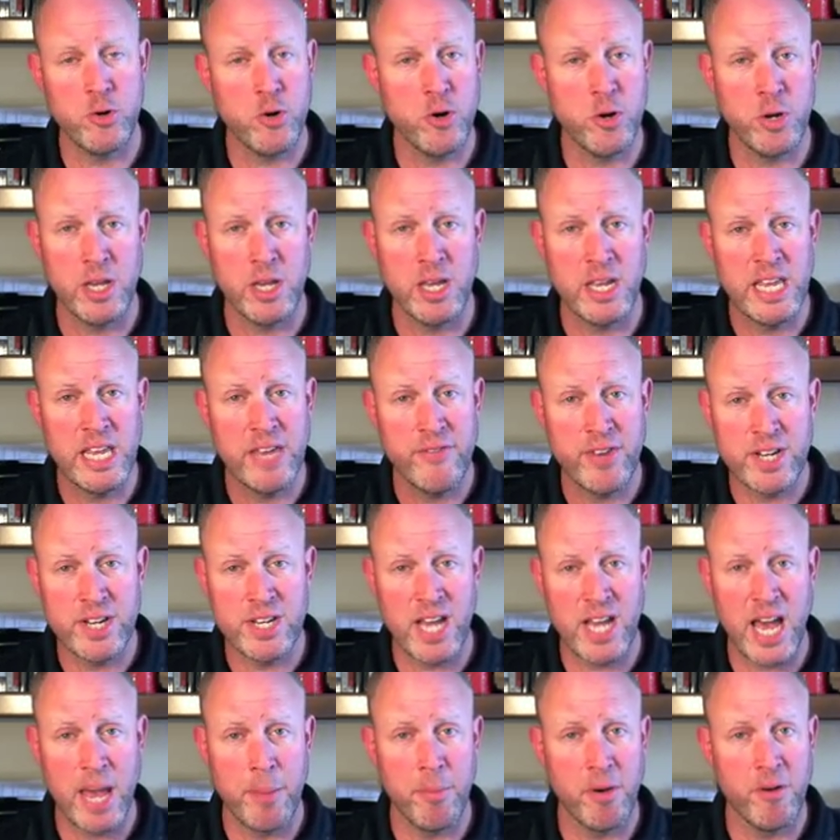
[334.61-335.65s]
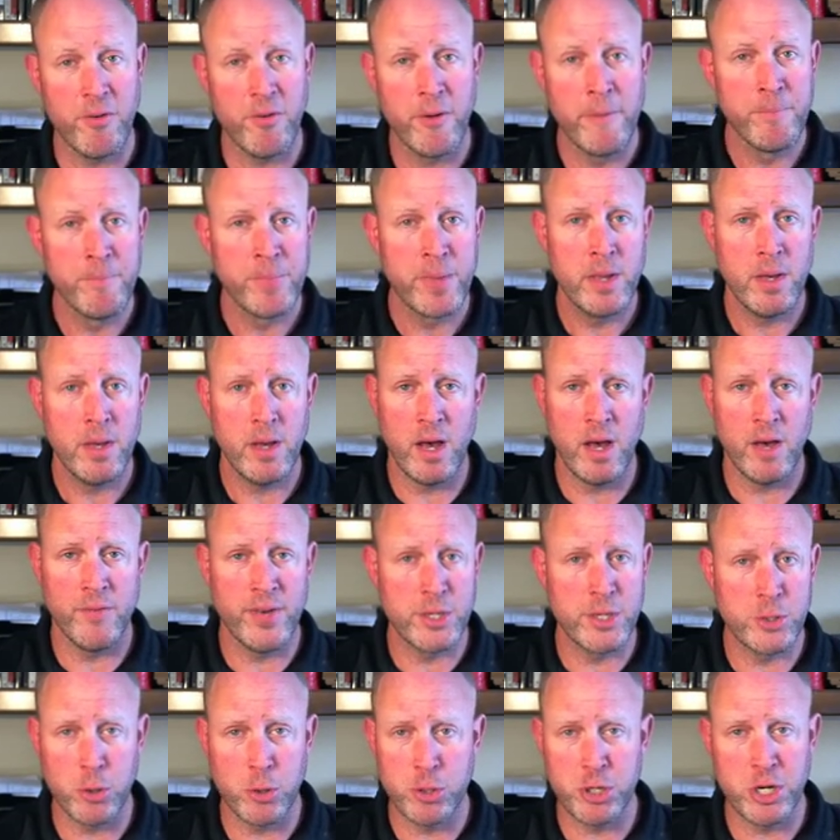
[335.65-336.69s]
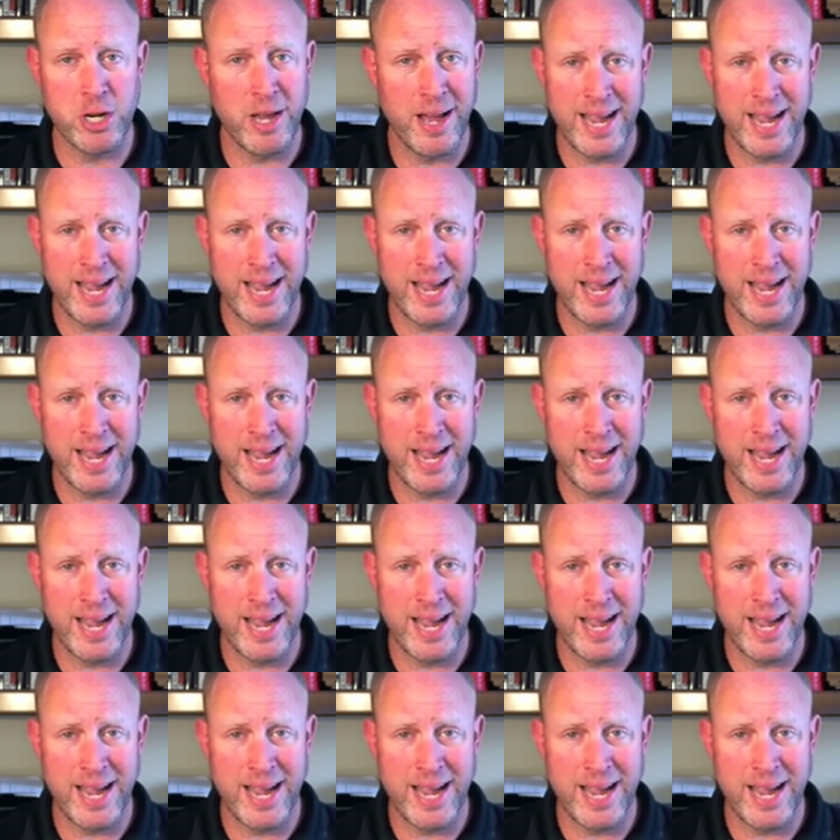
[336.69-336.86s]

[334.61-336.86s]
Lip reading: during a given time of exertion